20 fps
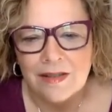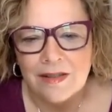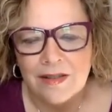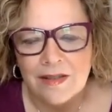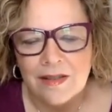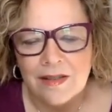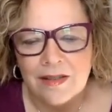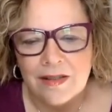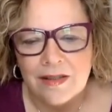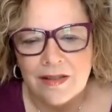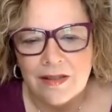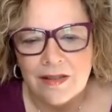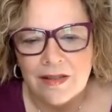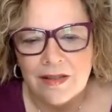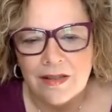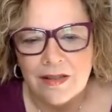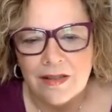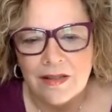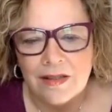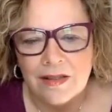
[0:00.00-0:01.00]

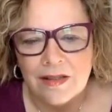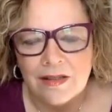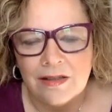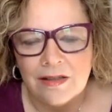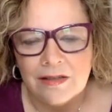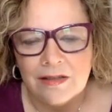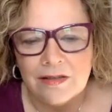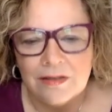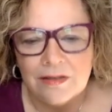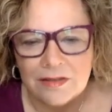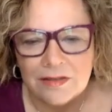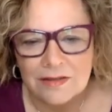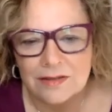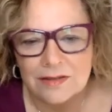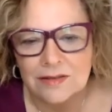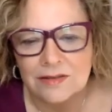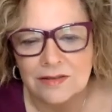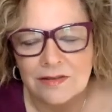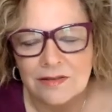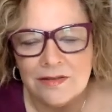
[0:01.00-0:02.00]
do what's best for
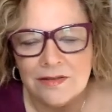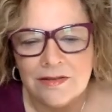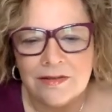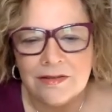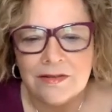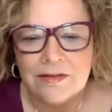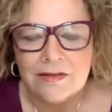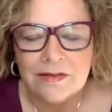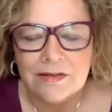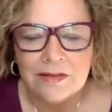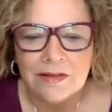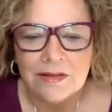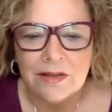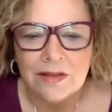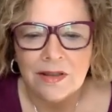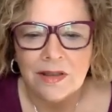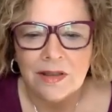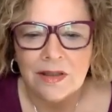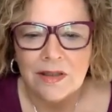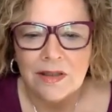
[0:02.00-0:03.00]
me and follow
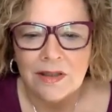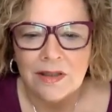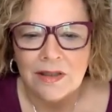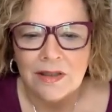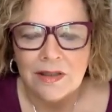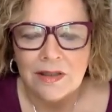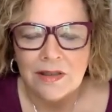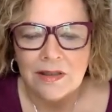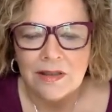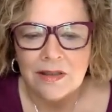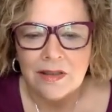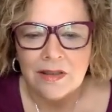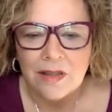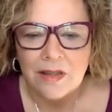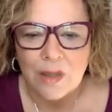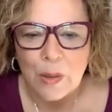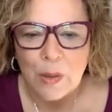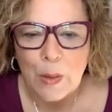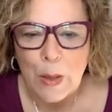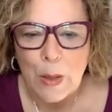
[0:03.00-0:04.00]
my
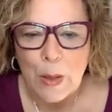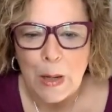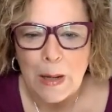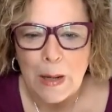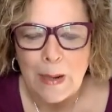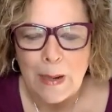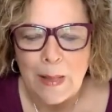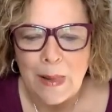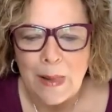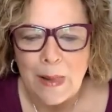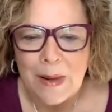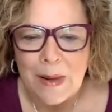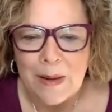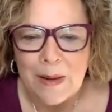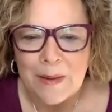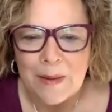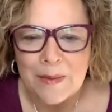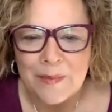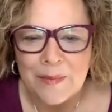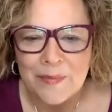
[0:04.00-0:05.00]
inner guidance,
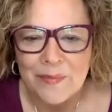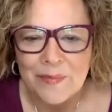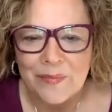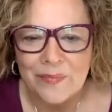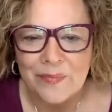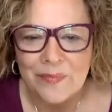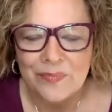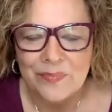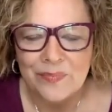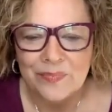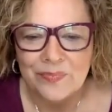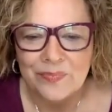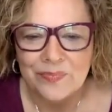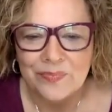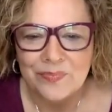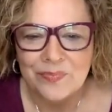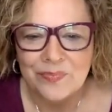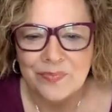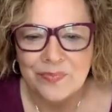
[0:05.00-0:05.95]
and that